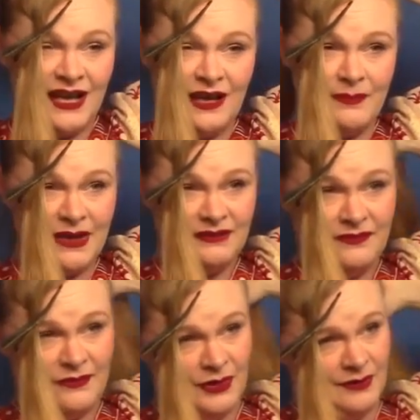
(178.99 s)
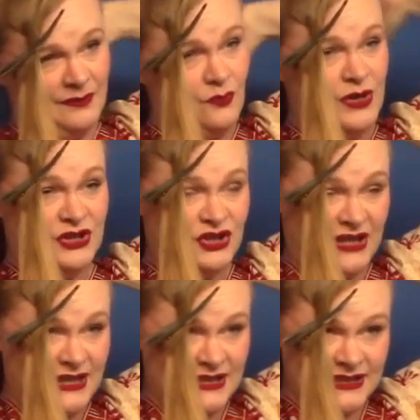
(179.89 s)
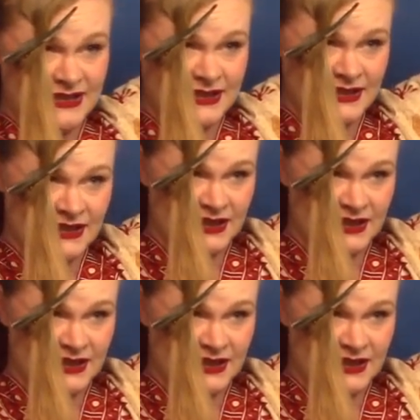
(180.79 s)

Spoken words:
a bun form, which is